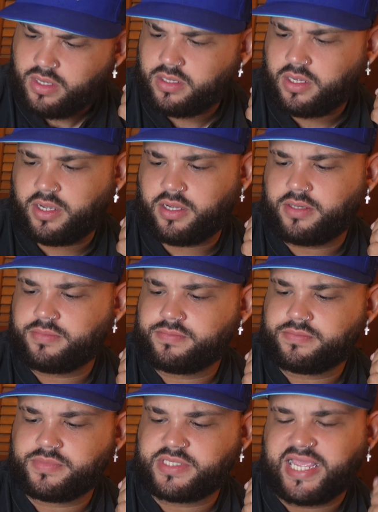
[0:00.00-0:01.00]

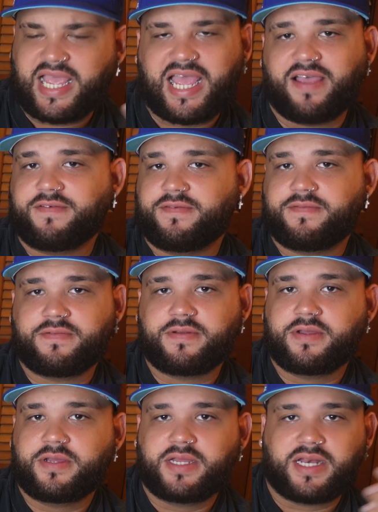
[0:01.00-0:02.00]
um, they have
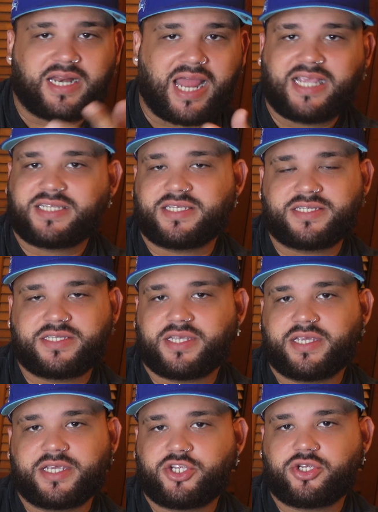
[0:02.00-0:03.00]

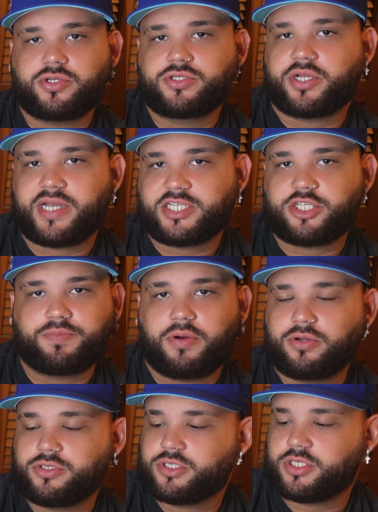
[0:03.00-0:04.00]
licensing issues. They're not
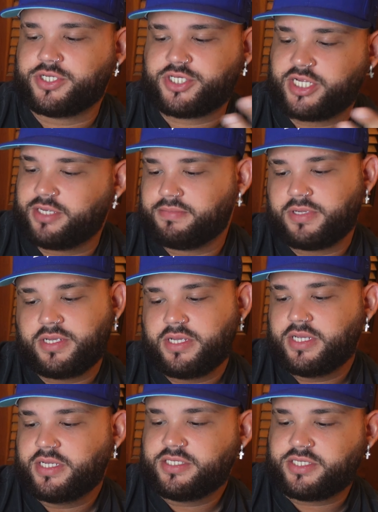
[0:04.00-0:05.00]
supposed to ship
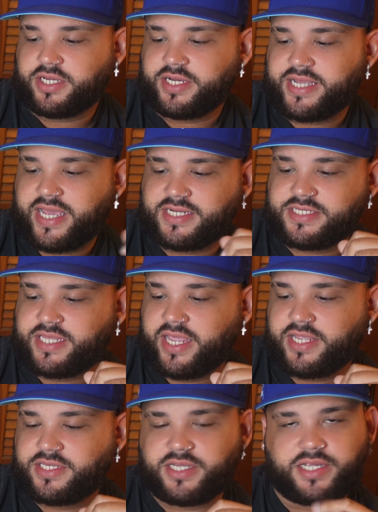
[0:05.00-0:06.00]
to United
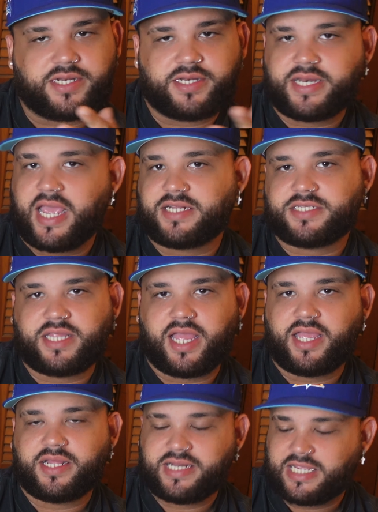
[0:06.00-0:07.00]
States, and that's
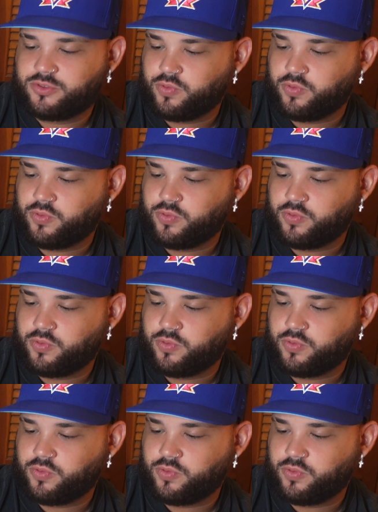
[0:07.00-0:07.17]
that. That's